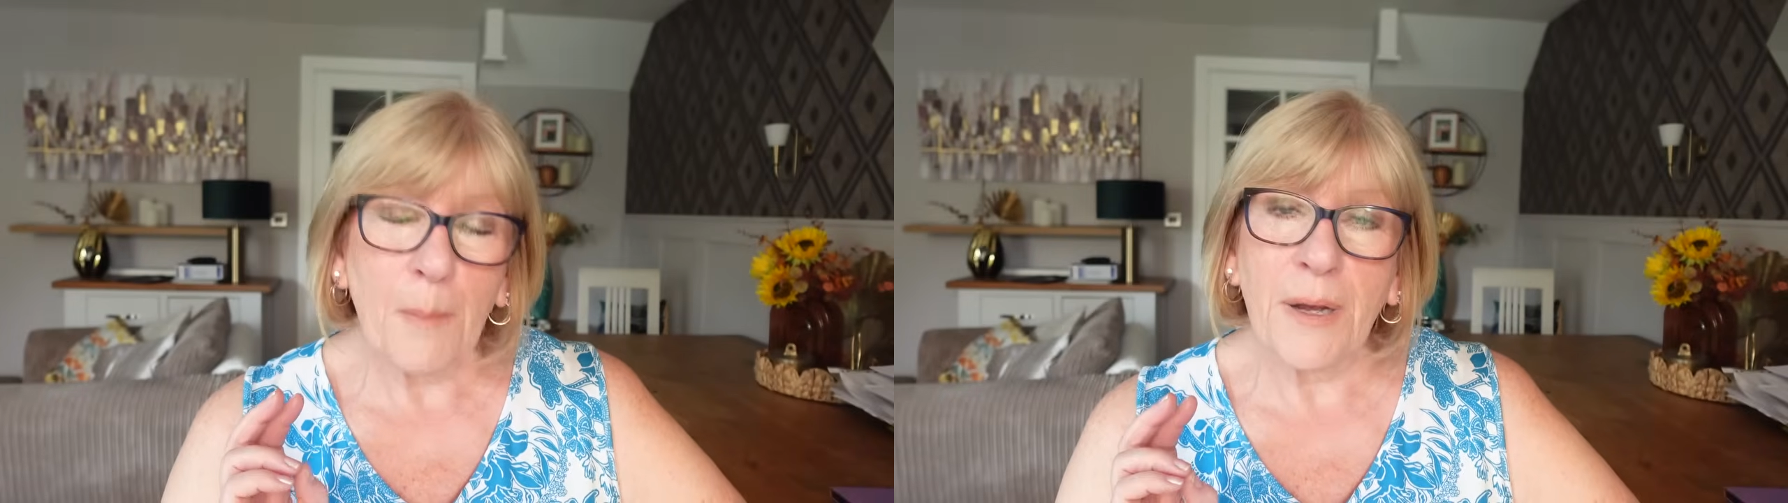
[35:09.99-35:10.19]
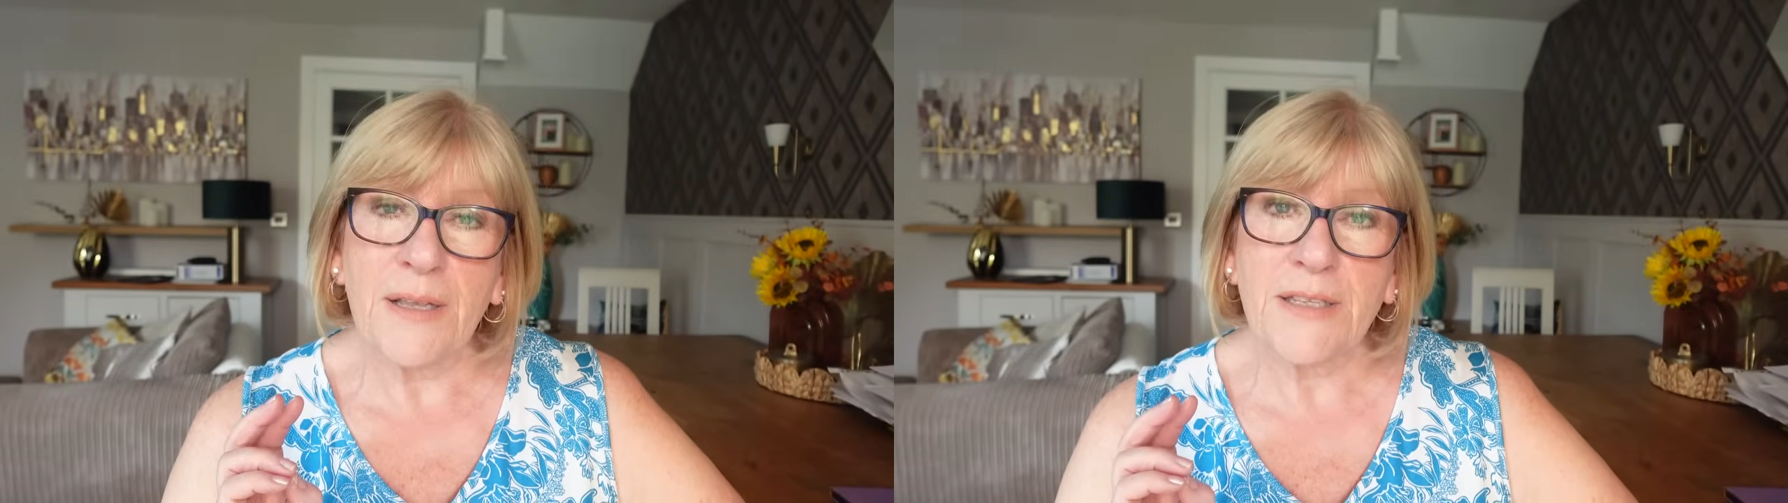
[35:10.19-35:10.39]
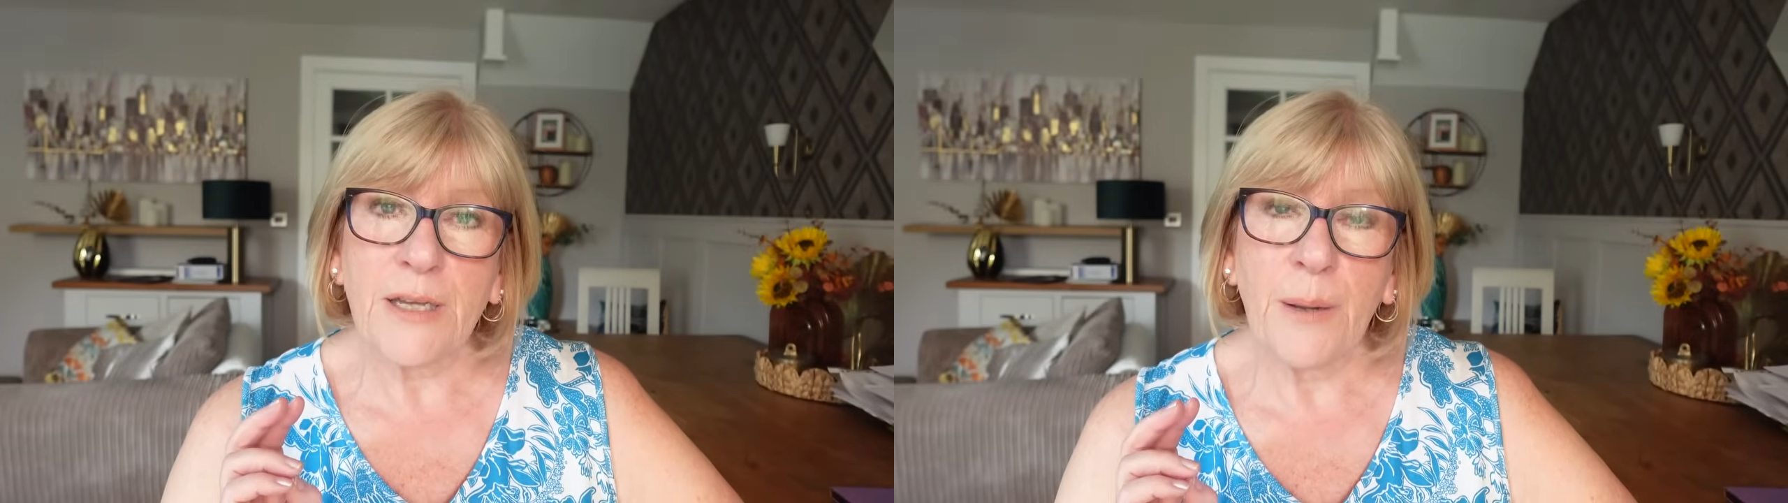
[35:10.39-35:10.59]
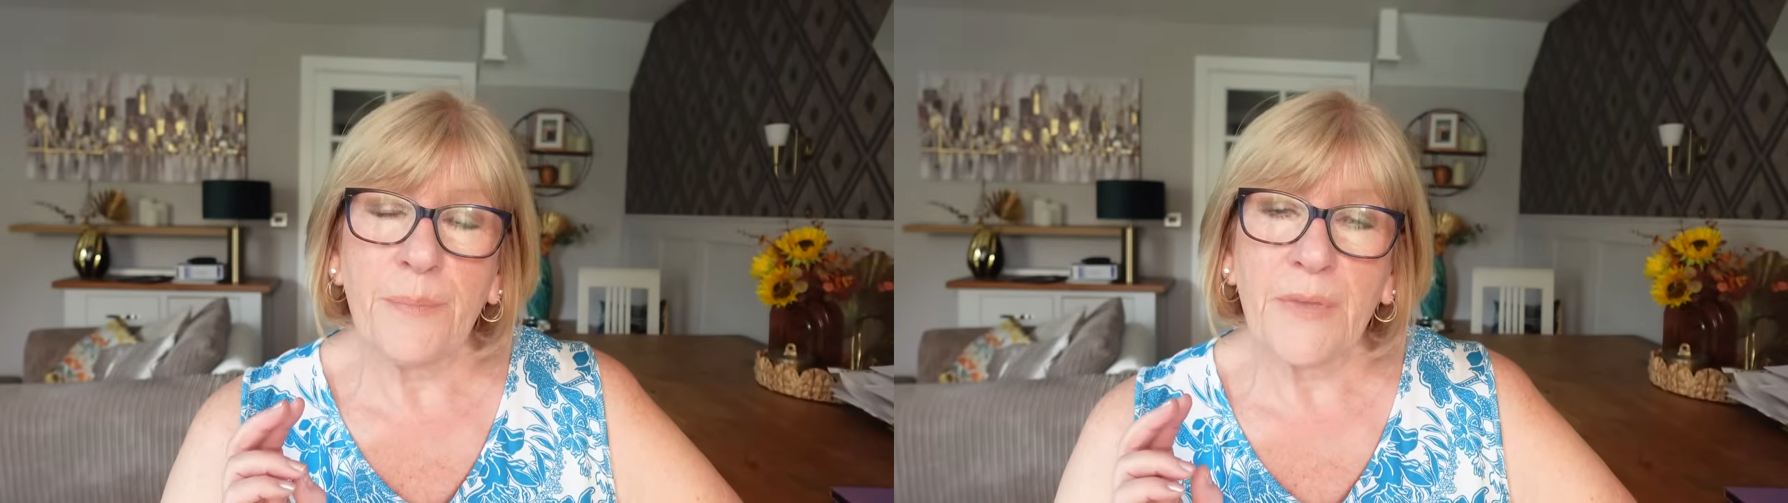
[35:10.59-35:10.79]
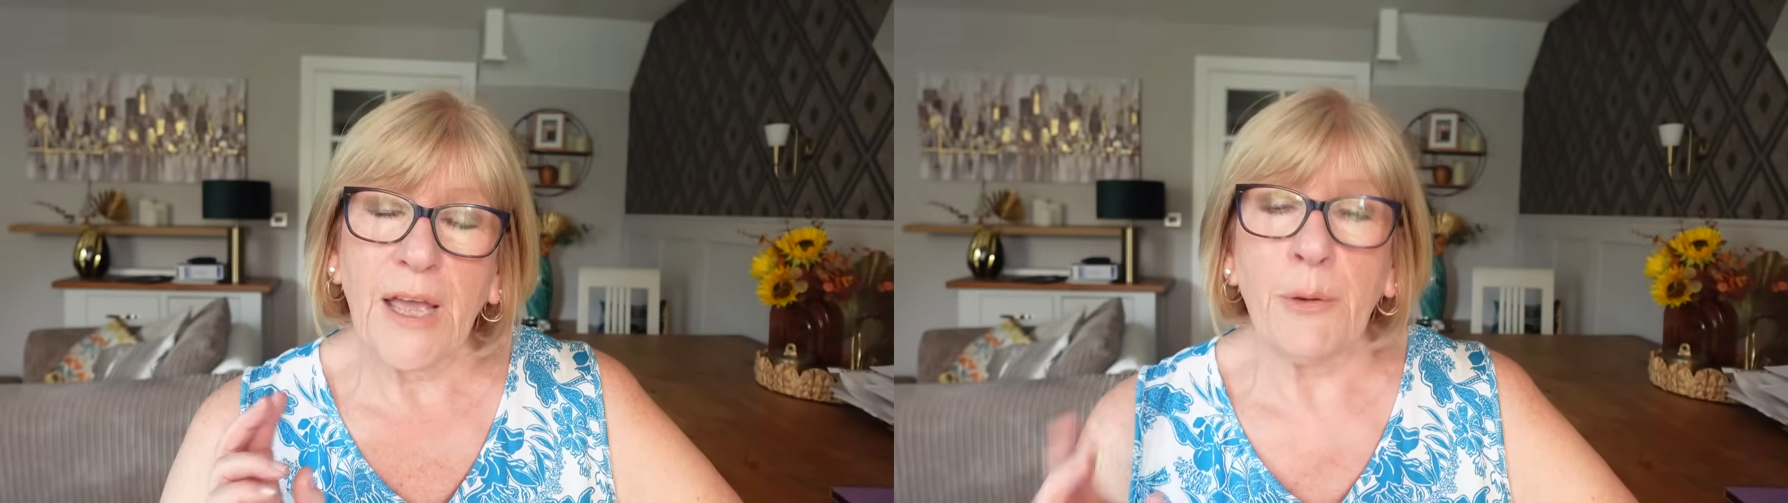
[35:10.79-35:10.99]
But
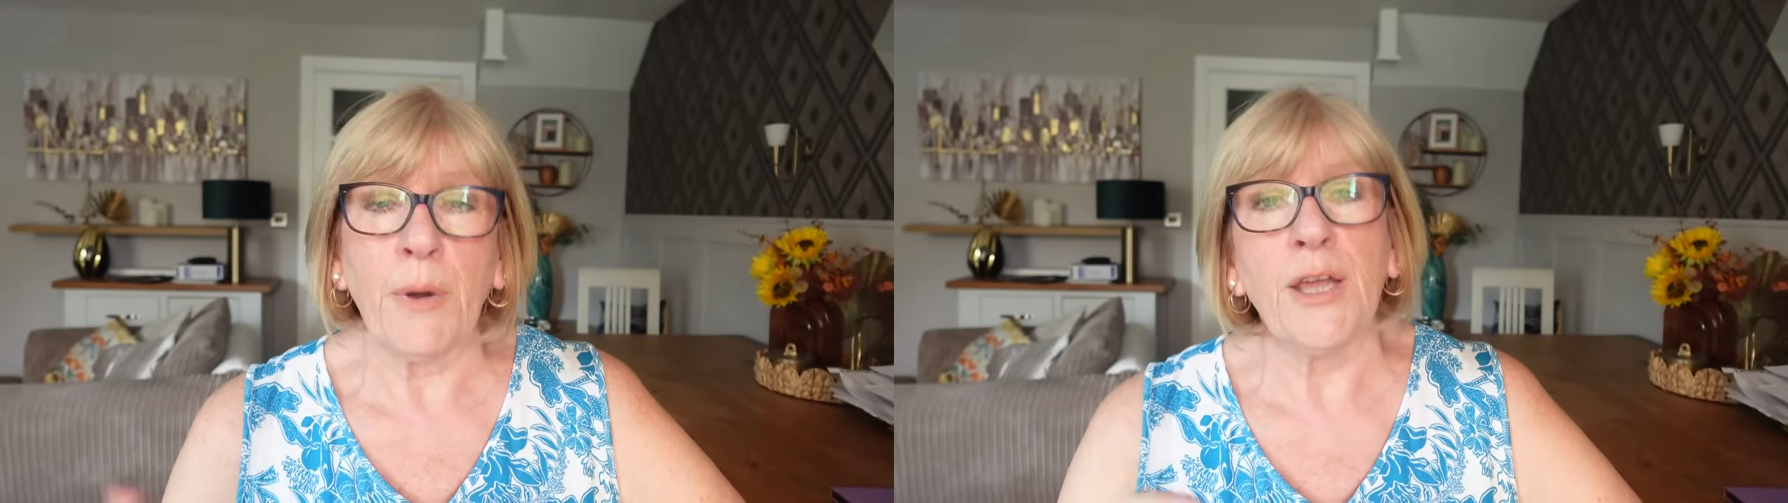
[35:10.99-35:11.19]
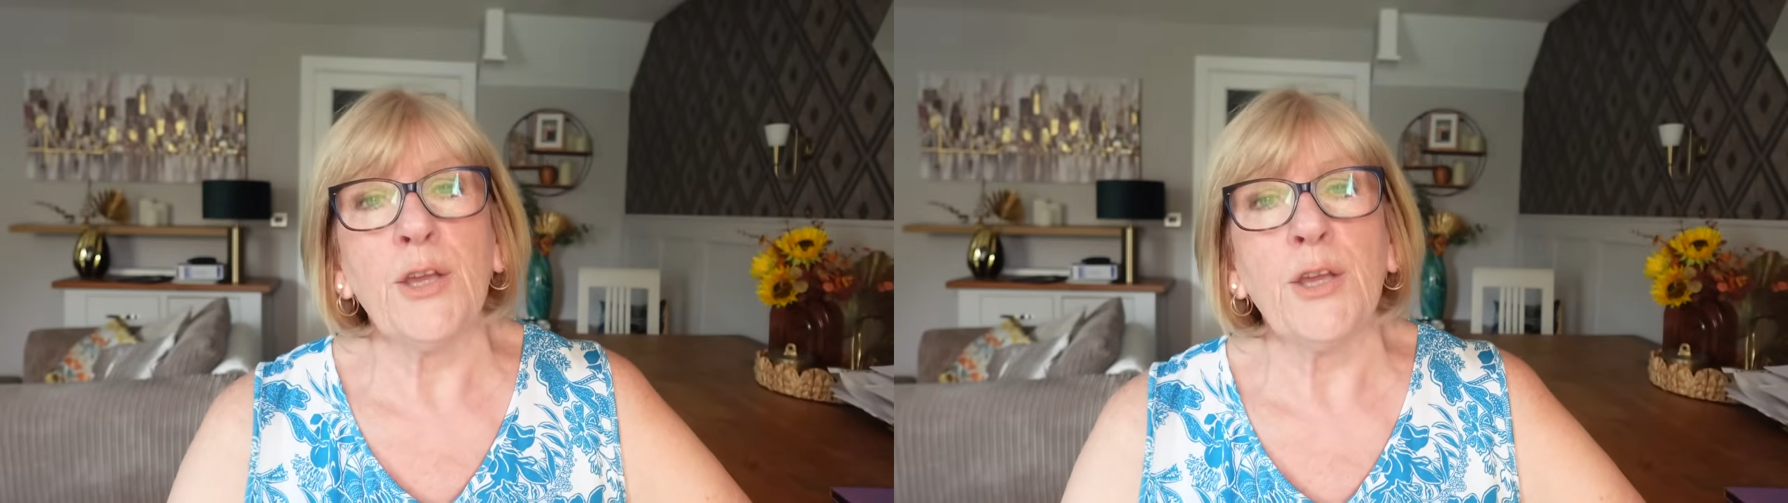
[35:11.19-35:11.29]
anyway,